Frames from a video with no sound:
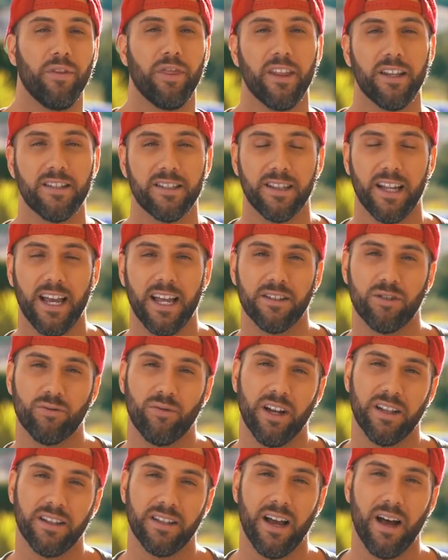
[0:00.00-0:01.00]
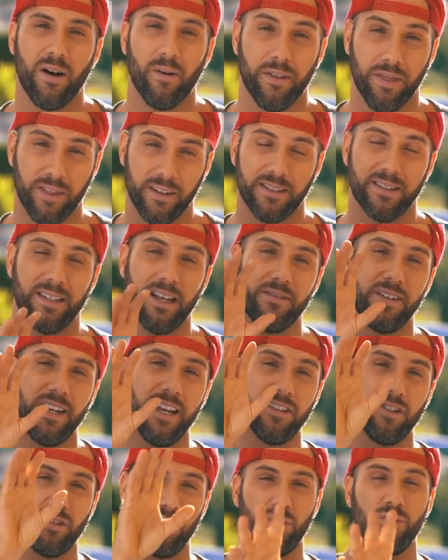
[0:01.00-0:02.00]
with this lens right now and the
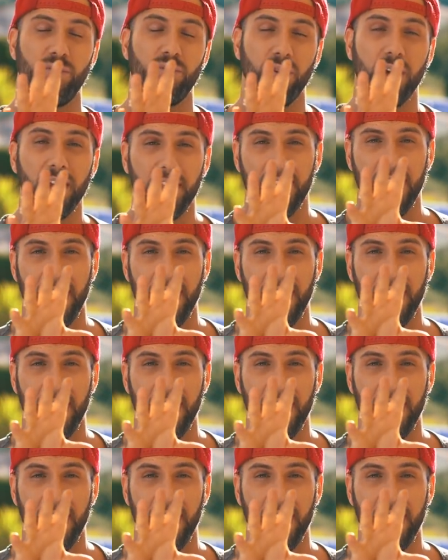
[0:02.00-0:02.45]
7S II